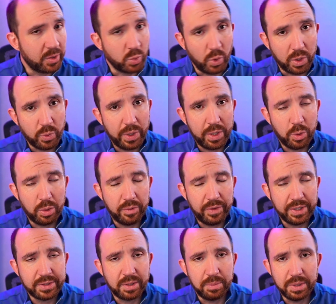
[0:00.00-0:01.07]
That's one way to
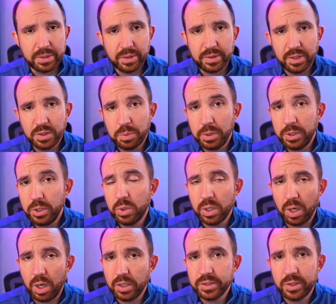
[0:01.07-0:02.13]
invest in businesses, but you
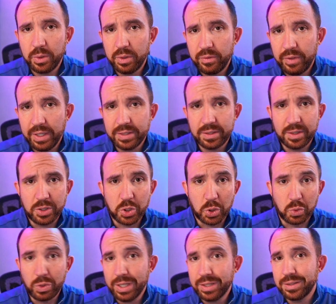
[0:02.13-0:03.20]
can also invest
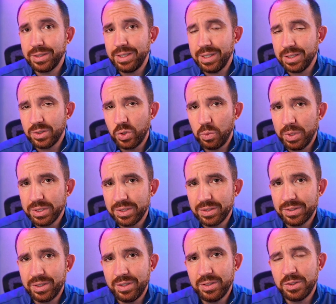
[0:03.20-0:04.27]
directly into
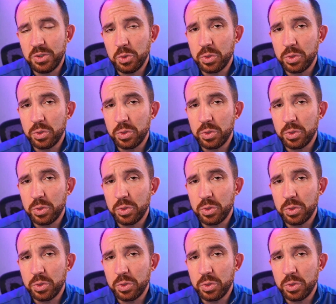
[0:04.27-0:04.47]
businesses.